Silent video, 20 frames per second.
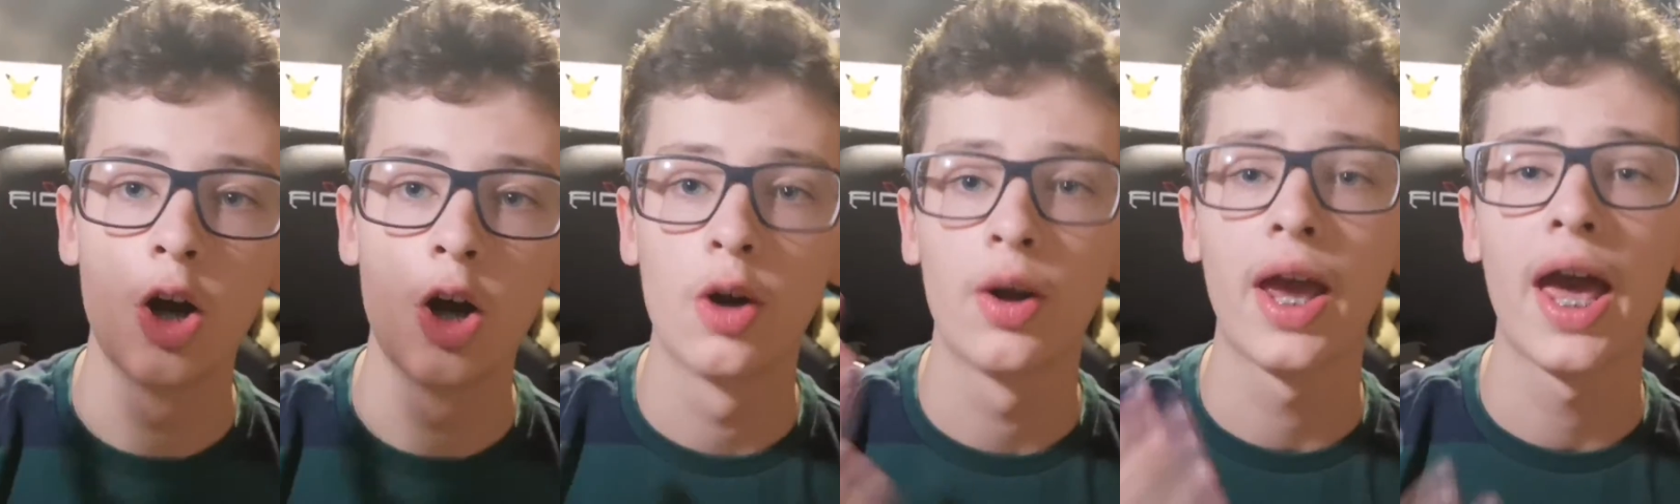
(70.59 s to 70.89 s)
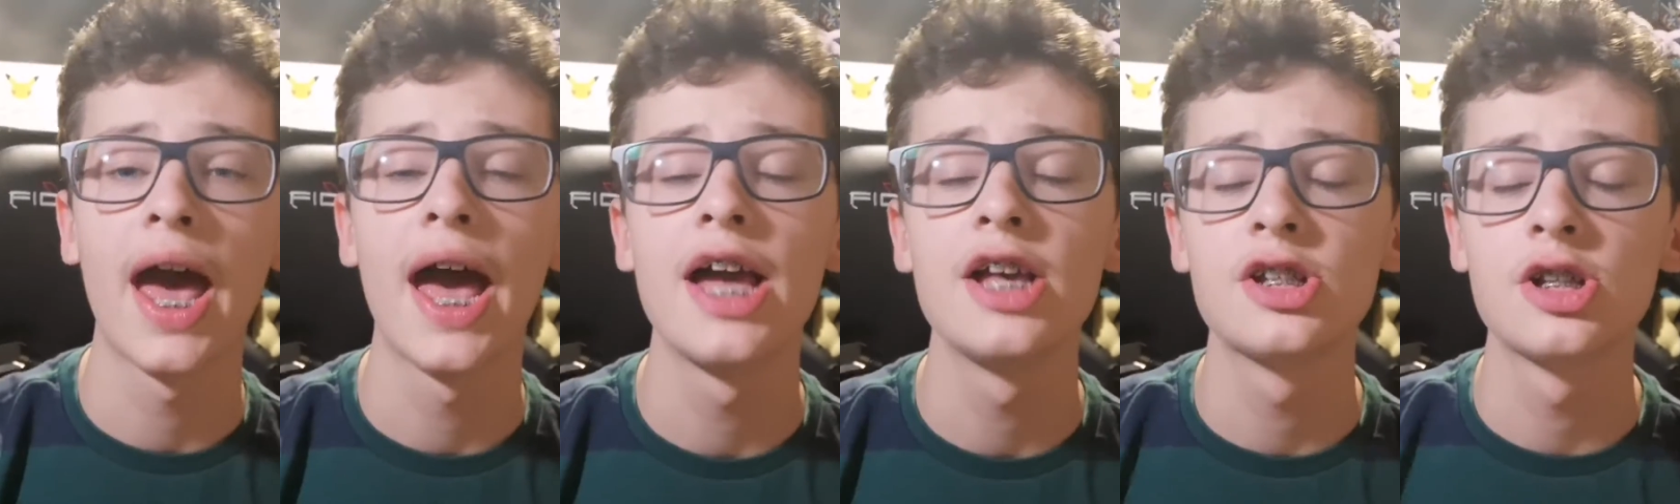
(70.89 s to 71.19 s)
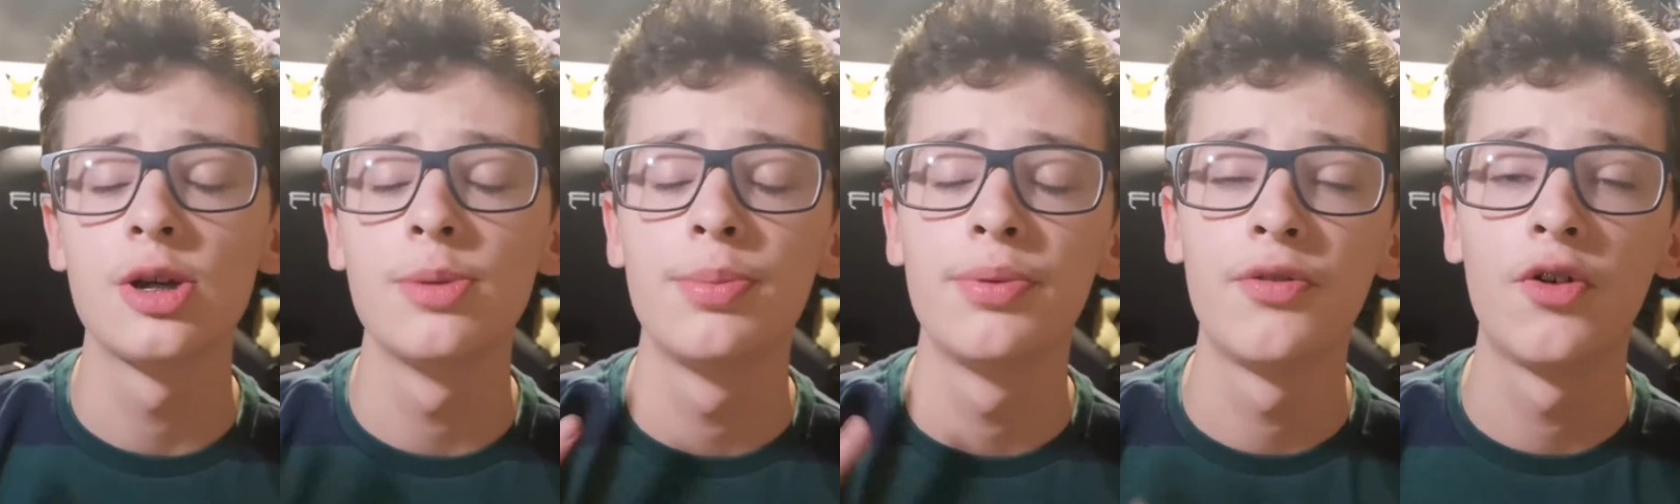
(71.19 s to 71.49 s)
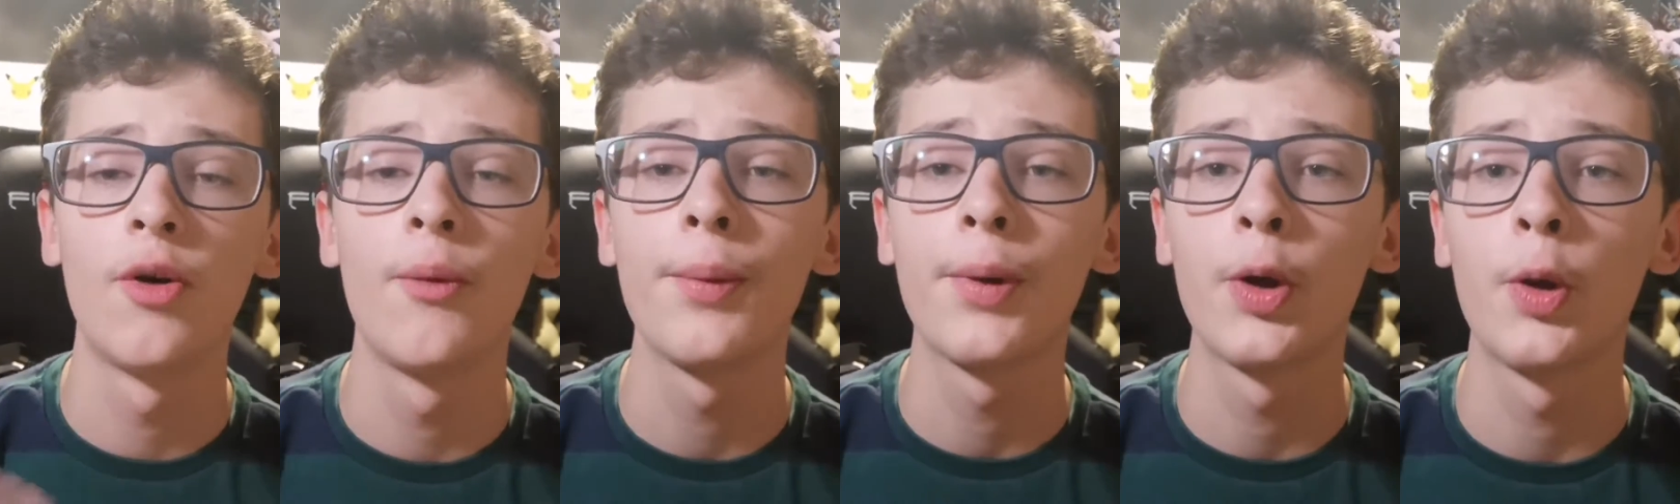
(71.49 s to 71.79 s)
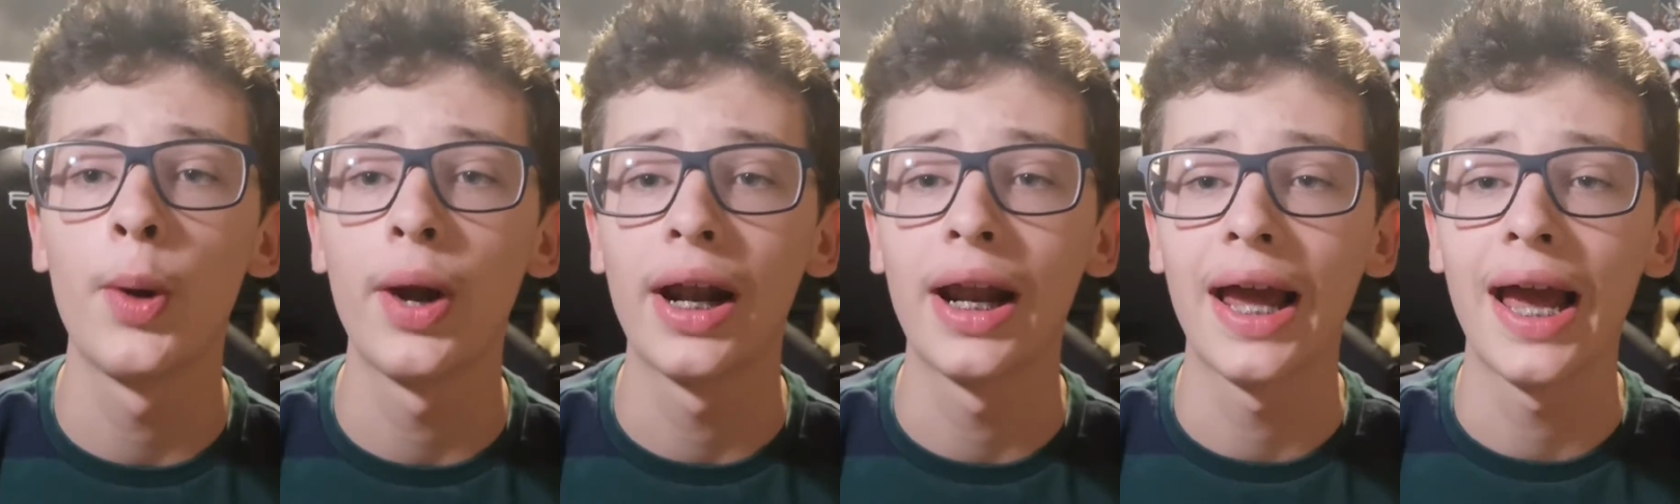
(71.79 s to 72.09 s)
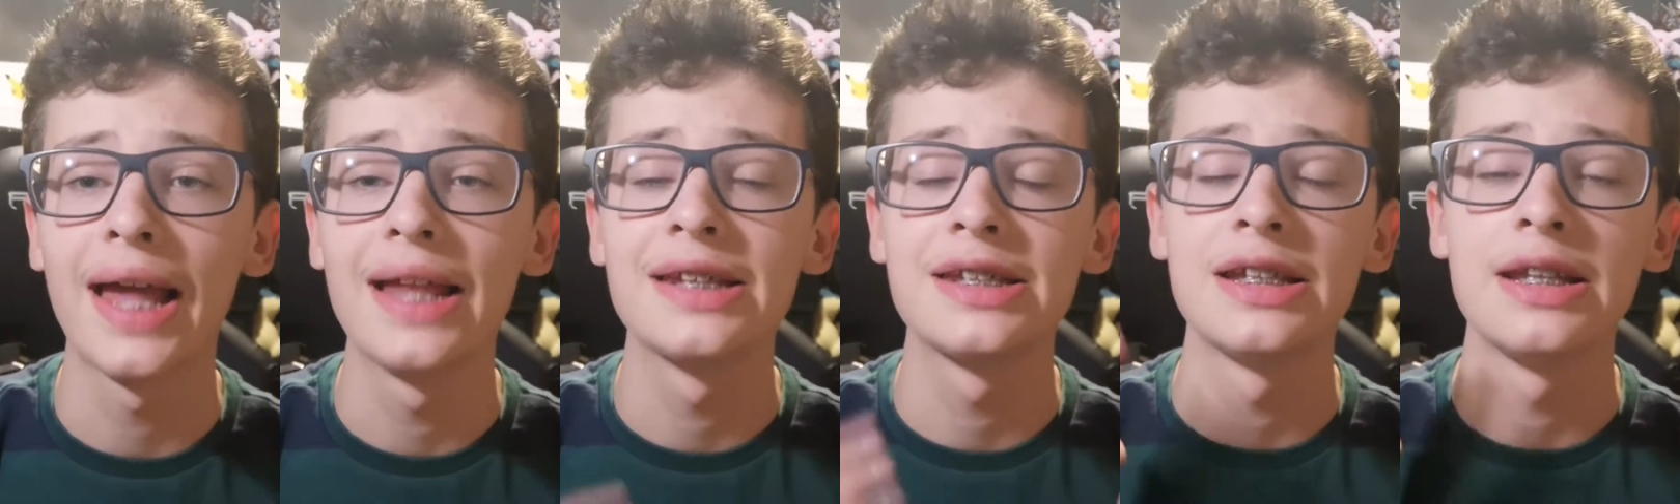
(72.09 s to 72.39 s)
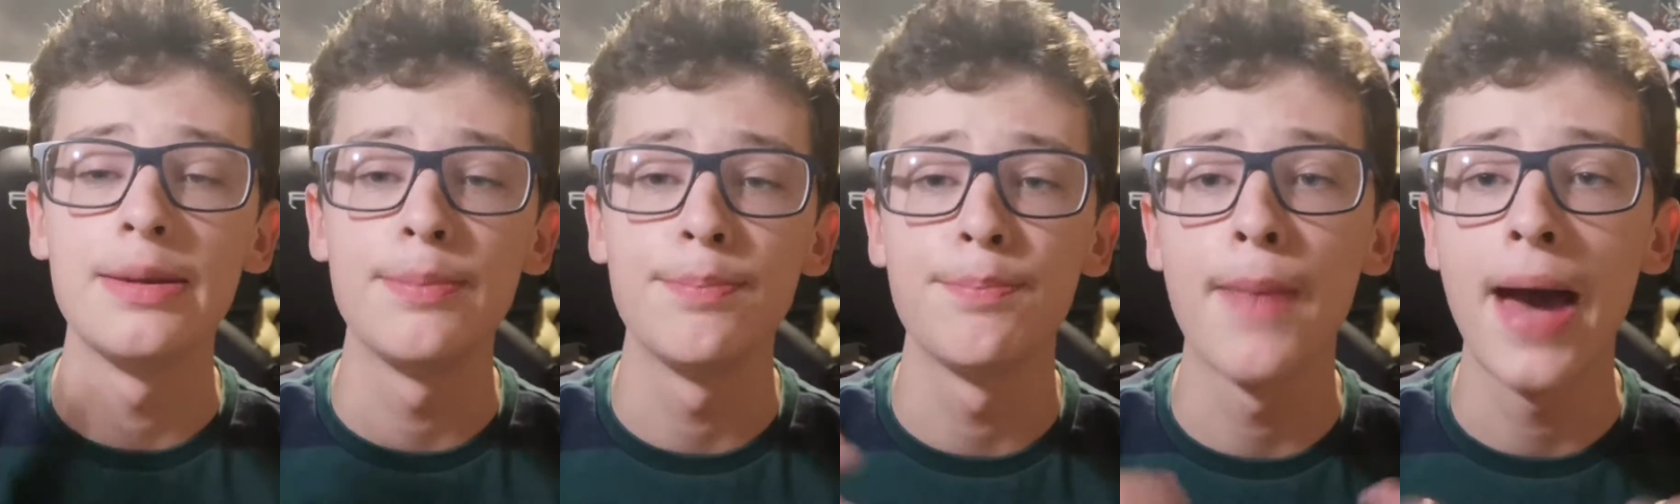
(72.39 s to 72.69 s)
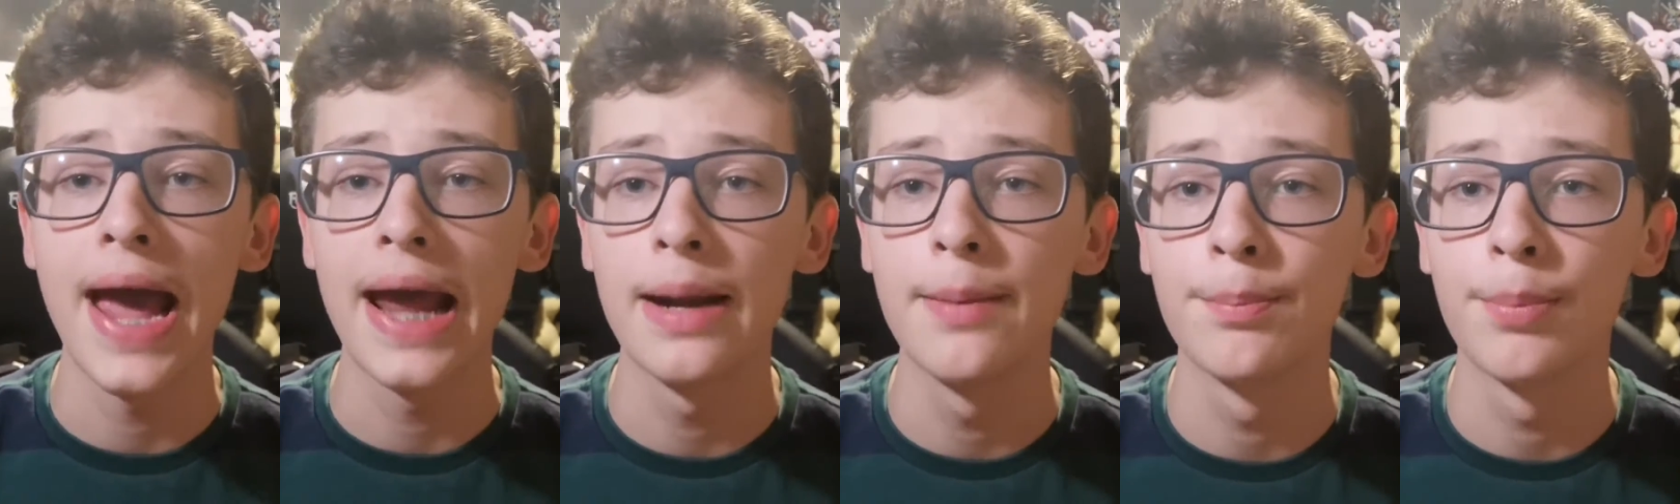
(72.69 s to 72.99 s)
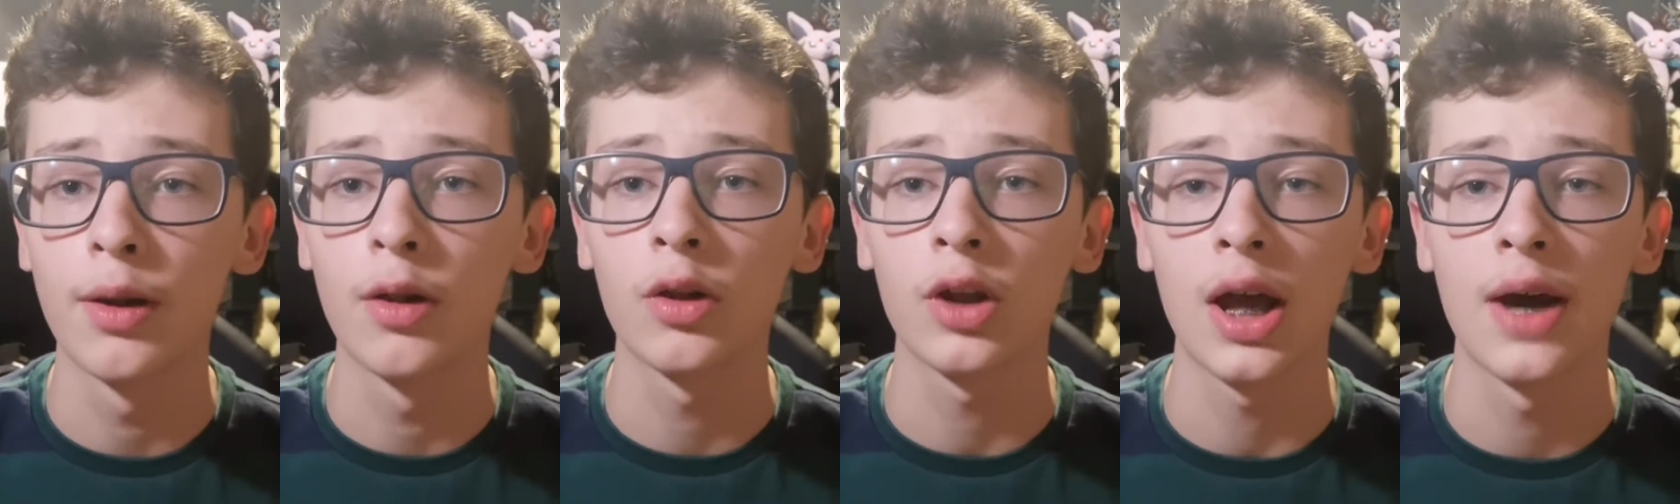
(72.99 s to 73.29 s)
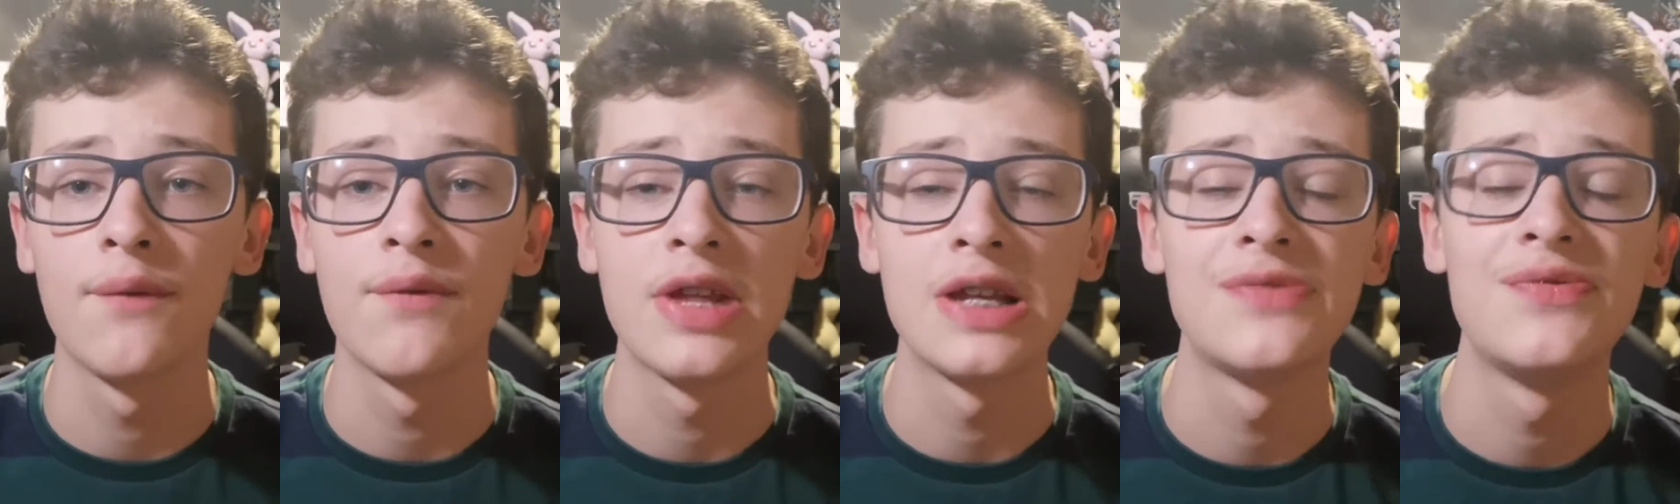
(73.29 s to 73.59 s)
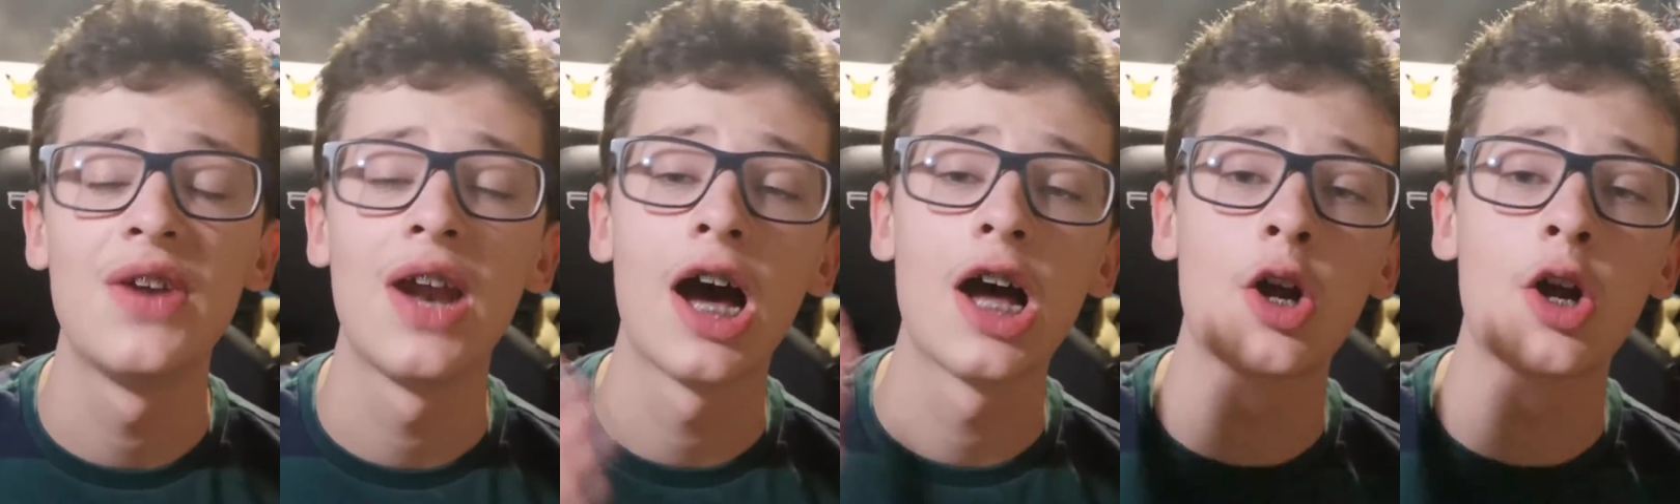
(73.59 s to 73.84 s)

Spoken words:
Okay, so before we quickly get into the main bulk of this video,